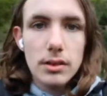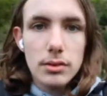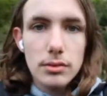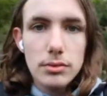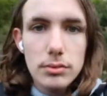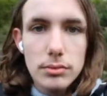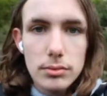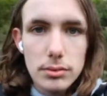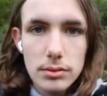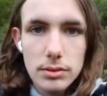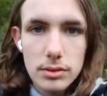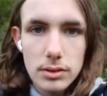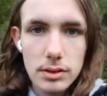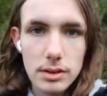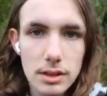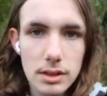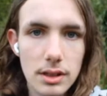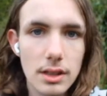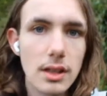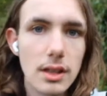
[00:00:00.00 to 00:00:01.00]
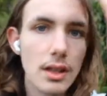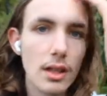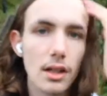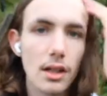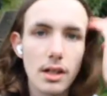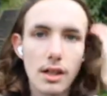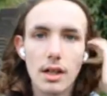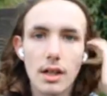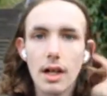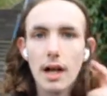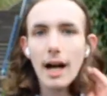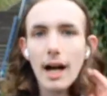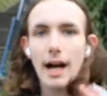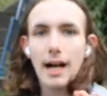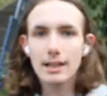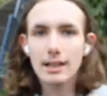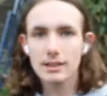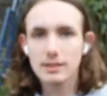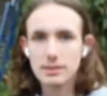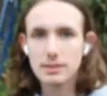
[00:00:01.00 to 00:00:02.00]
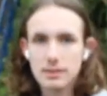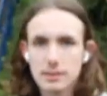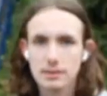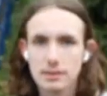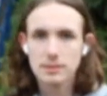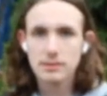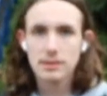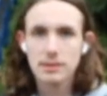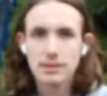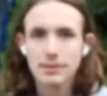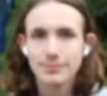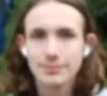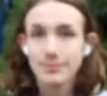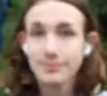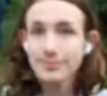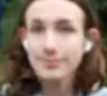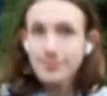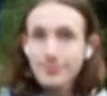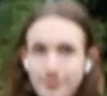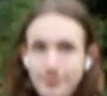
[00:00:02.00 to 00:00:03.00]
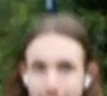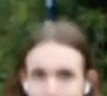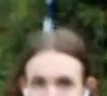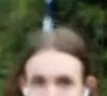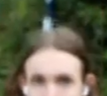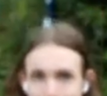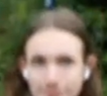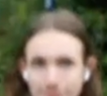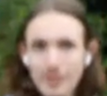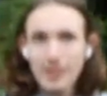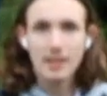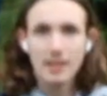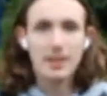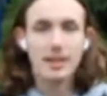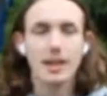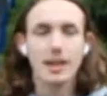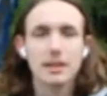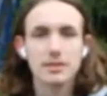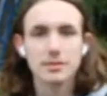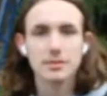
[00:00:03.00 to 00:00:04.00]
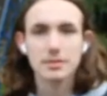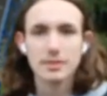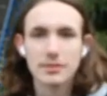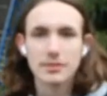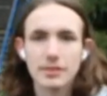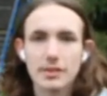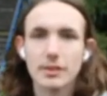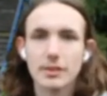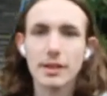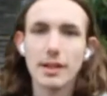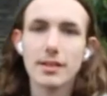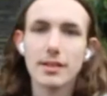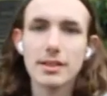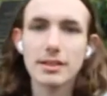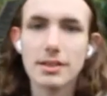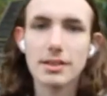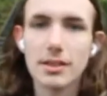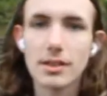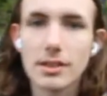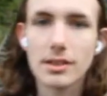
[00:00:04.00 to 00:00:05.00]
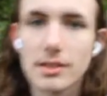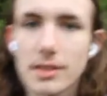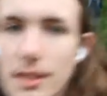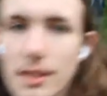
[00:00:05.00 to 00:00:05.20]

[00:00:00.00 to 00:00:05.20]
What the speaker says: Ooh, angles. I don't even know how this looks.